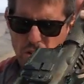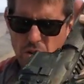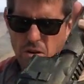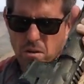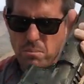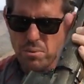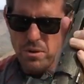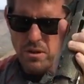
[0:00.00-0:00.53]

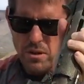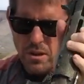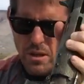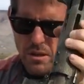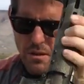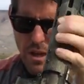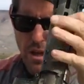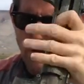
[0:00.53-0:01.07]

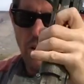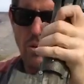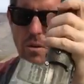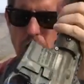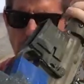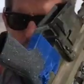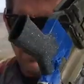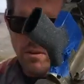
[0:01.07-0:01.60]
completely
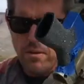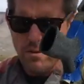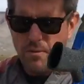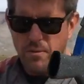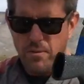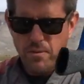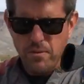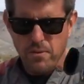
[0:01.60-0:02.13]
coating
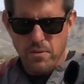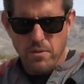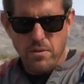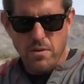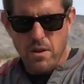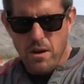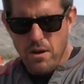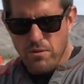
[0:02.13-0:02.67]

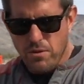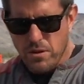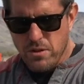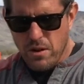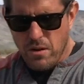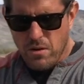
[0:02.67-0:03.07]
everything.